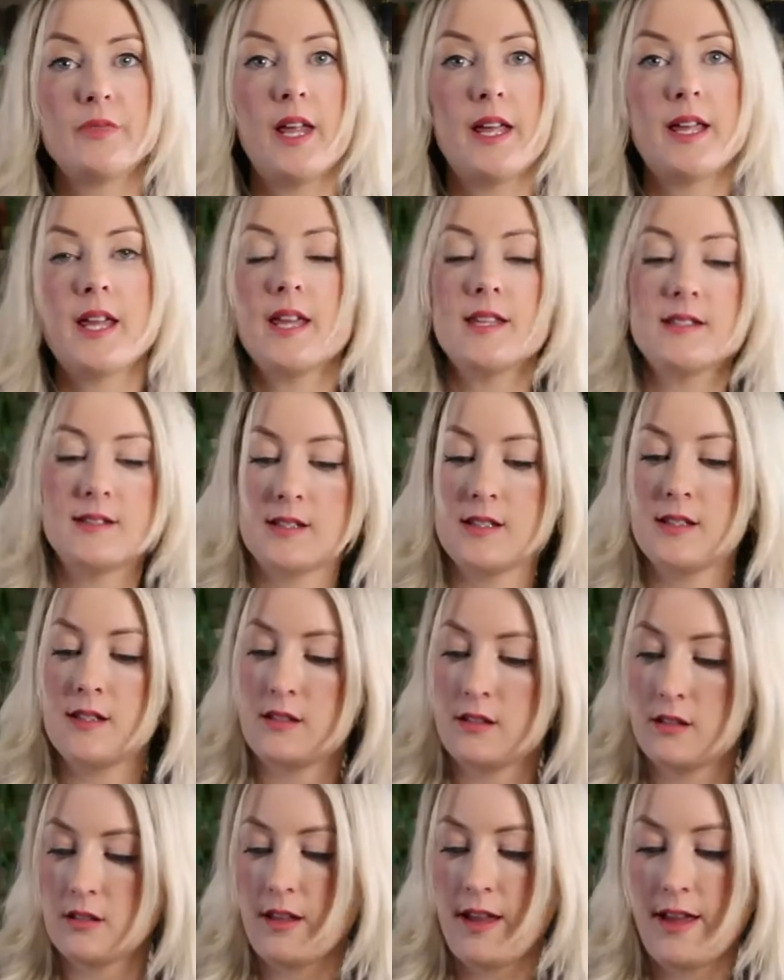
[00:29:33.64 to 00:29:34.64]
Like
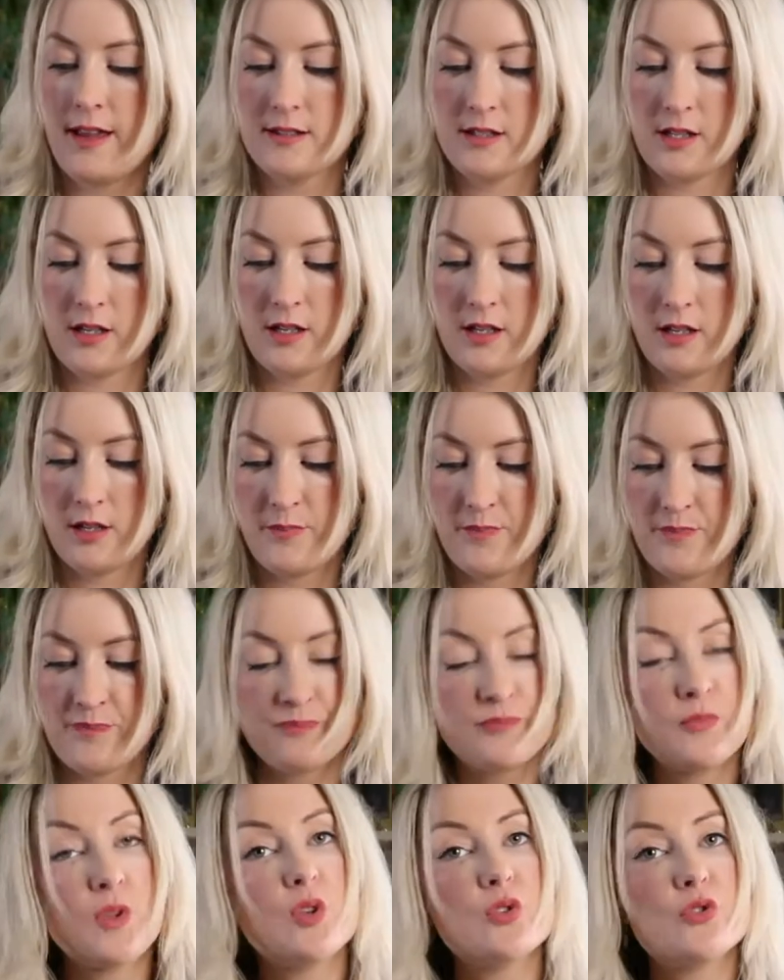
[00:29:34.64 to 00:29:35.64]
that is a
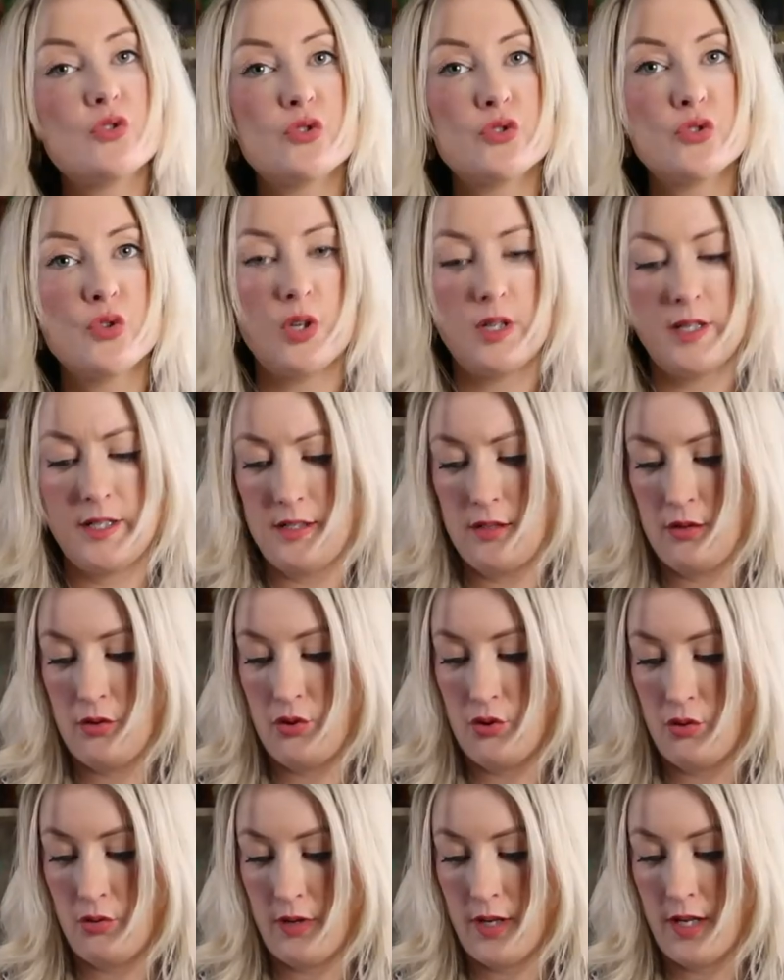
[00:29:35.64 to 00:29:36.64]
solid
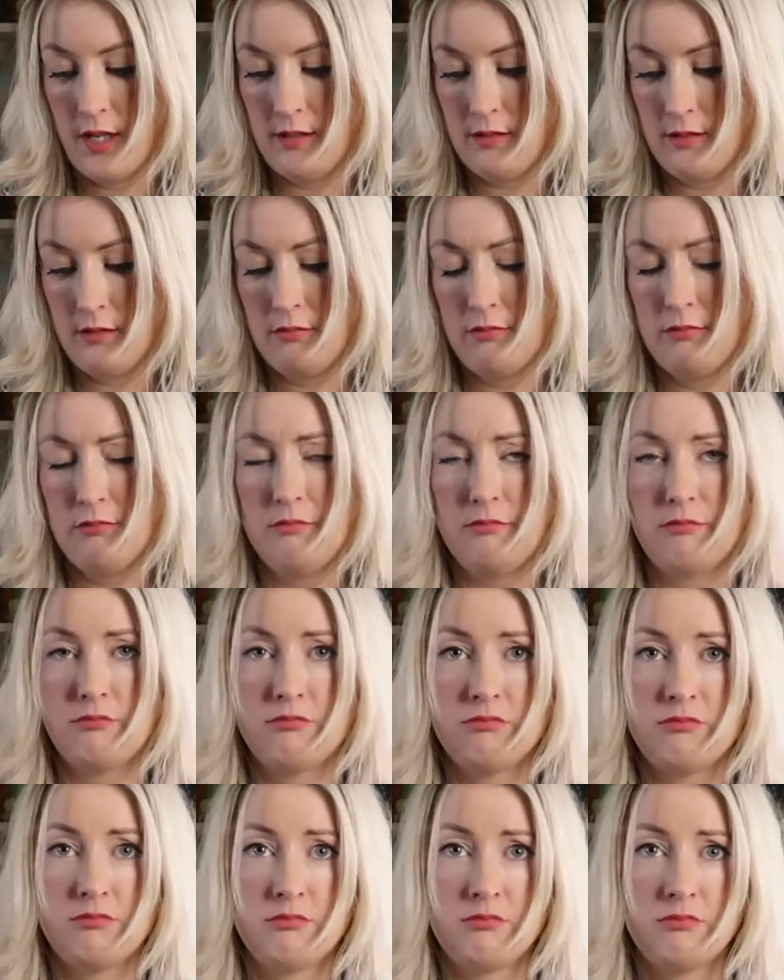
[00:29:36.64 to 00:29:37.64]
choice.
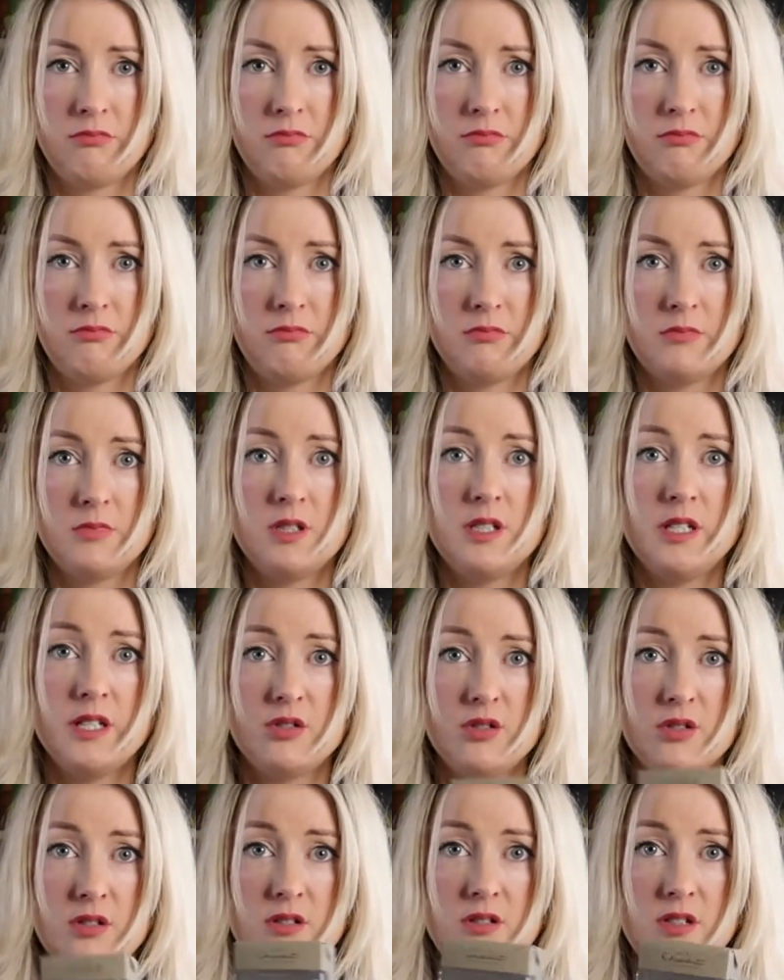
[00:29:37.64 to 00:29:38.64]

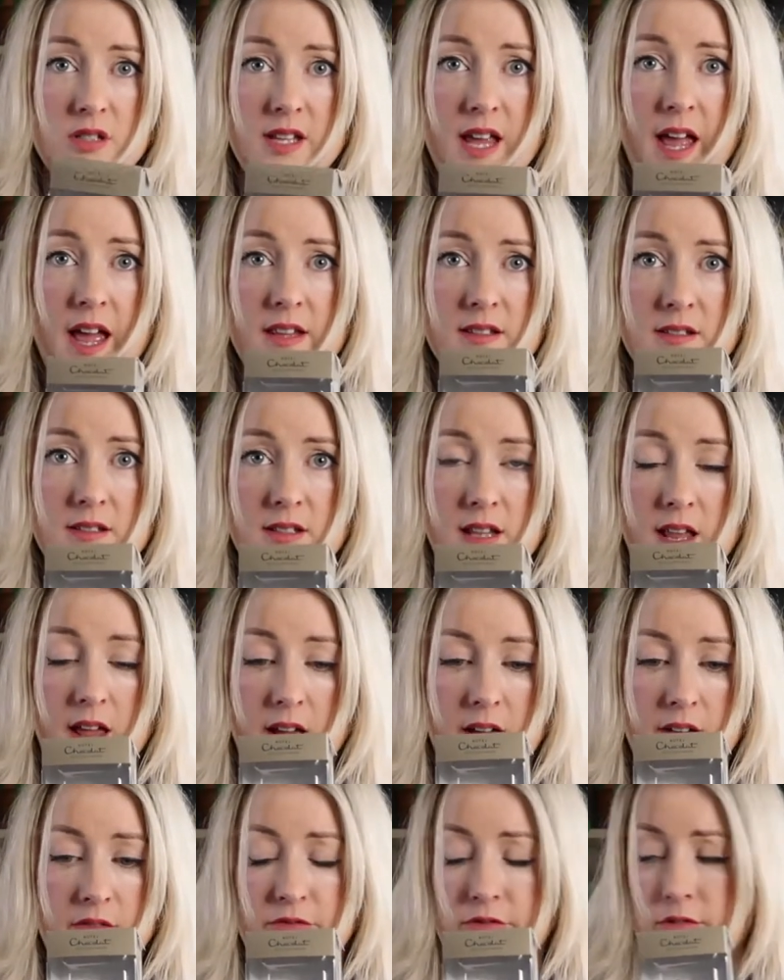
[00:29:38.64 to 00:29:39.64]
Literally just its head
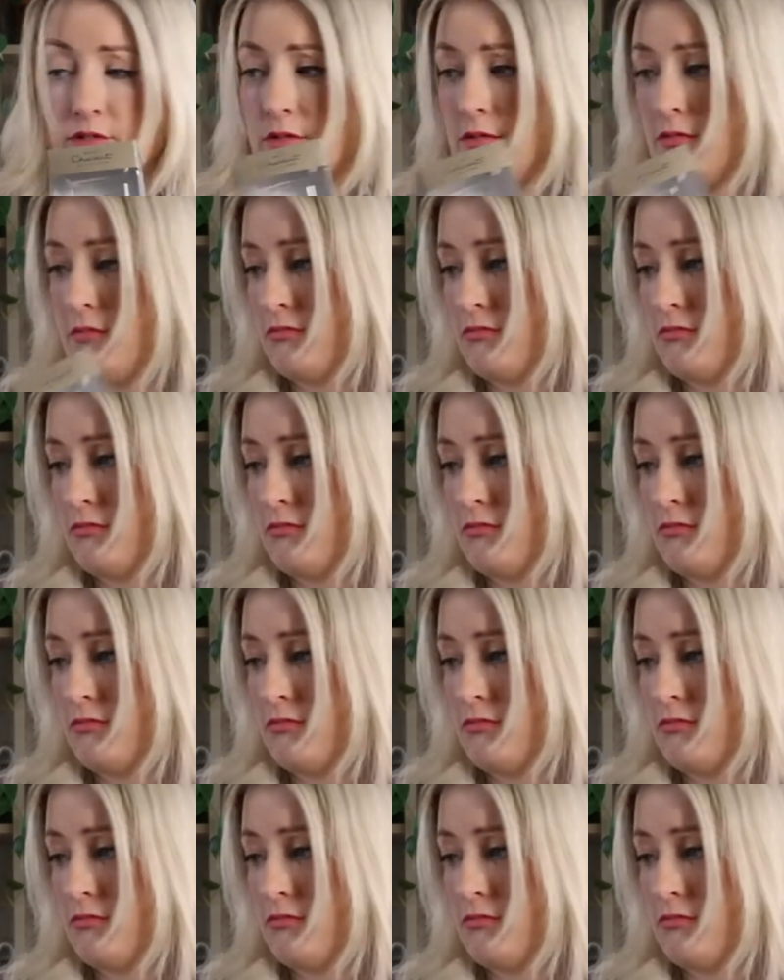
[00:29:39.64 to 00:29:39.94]
left.